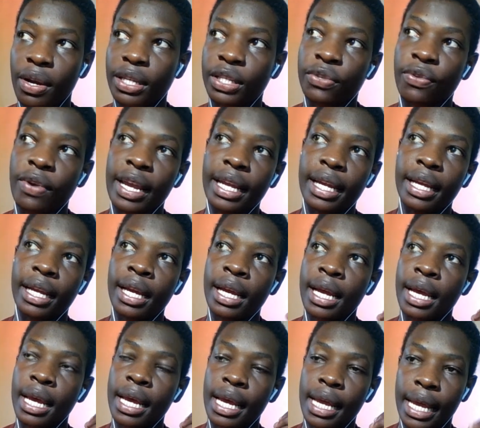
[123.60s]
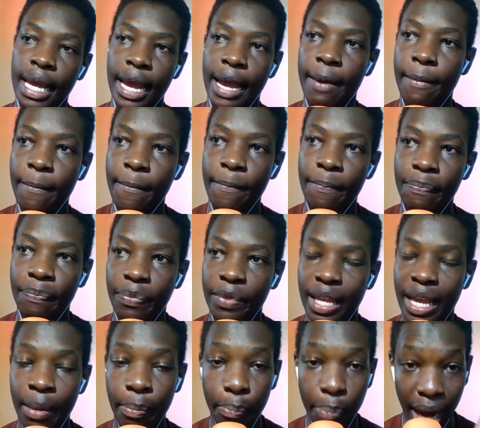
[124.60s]
strike came
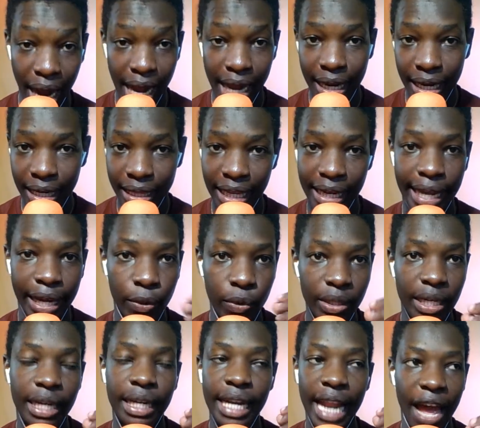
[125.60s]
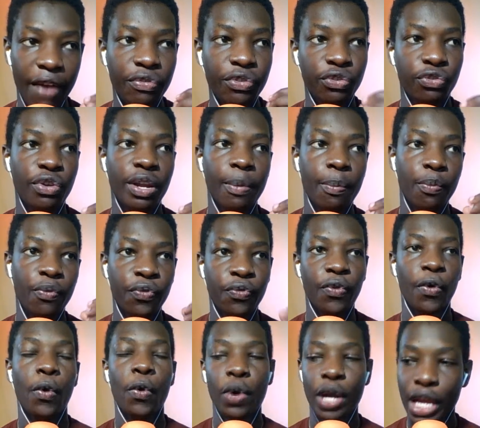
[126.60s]
a ban that I couldn't live stream
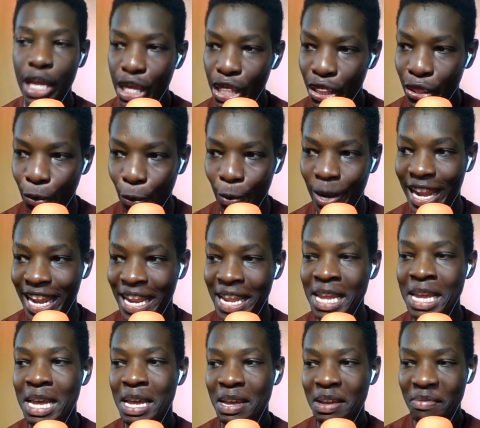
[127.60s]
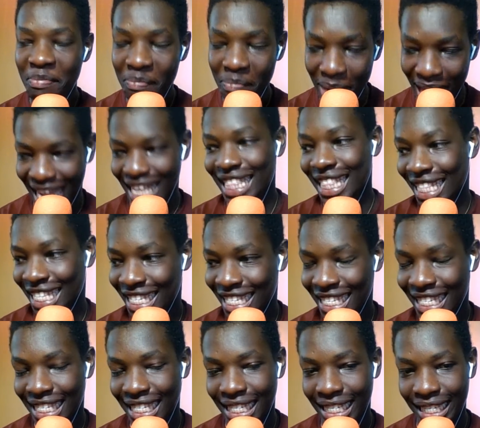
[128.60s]
for 3
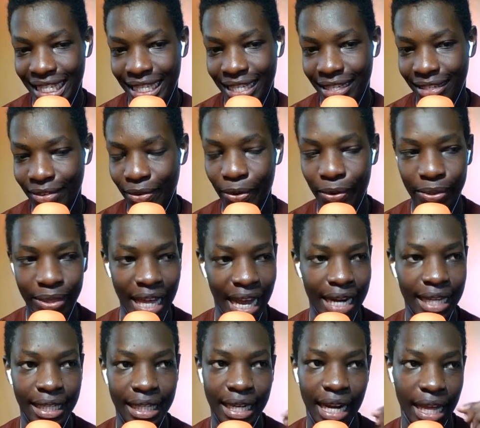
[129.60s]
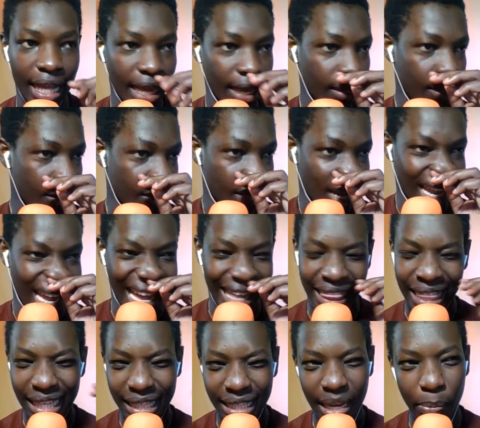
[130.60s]
months. So that is it. I
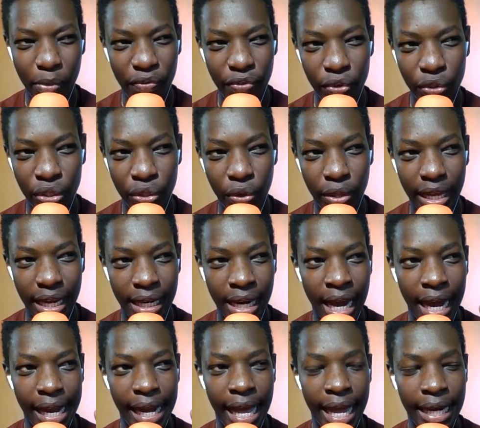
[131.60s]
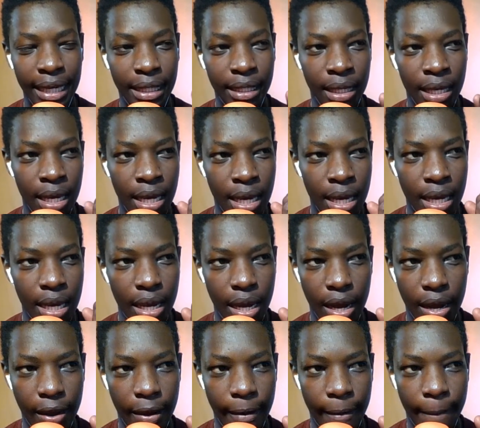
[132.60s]
think some of you saw that highlight.
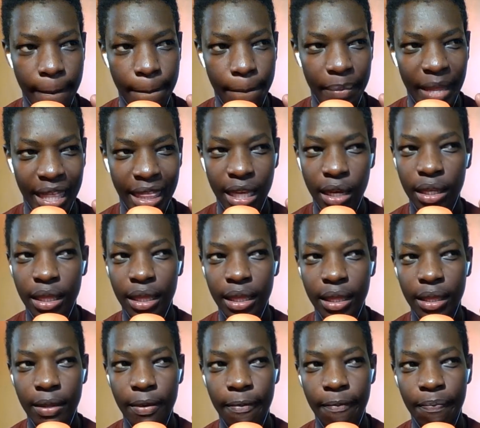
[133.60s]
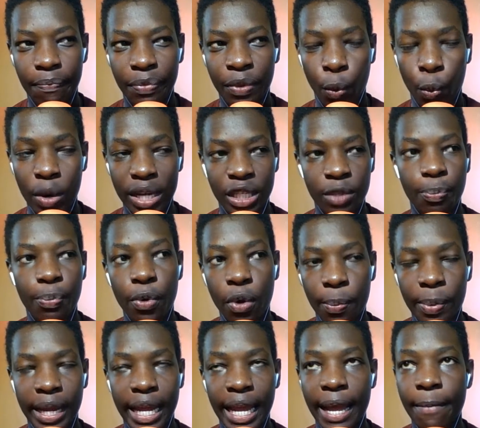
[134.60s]
I think the West Brom
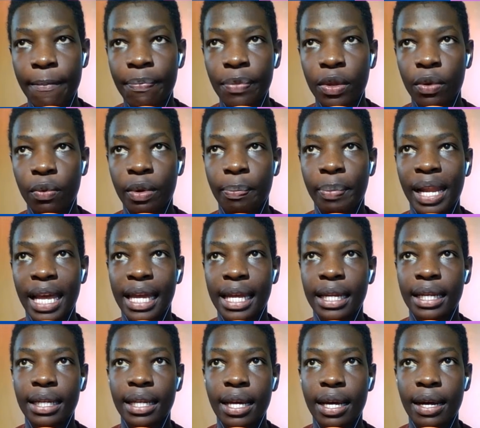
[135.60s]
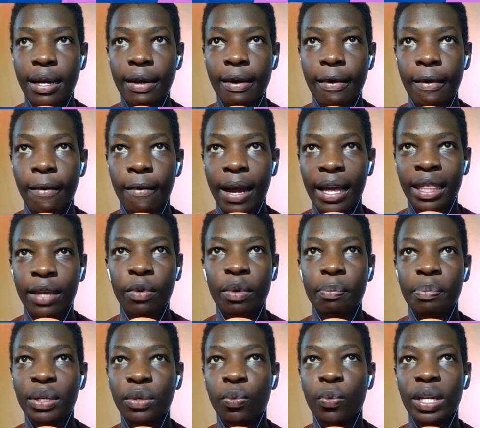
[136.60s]
game we played, I think we
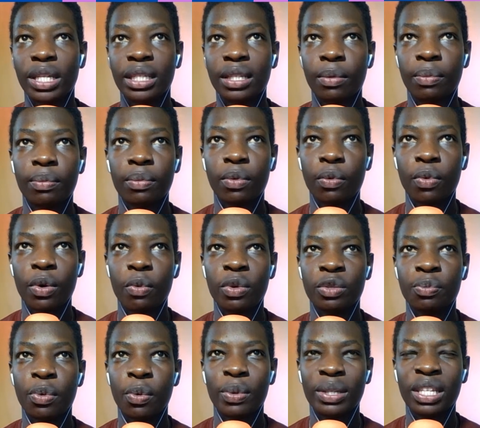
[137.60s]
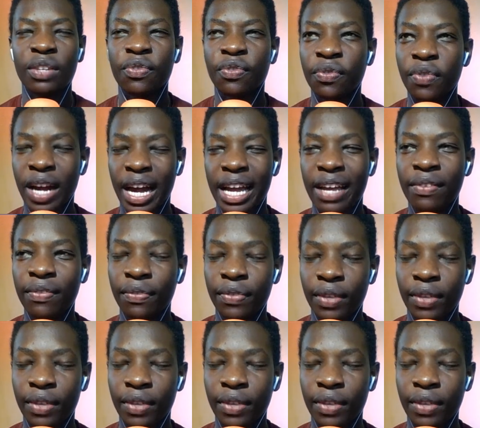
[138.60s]
beat West Brom, was it 5?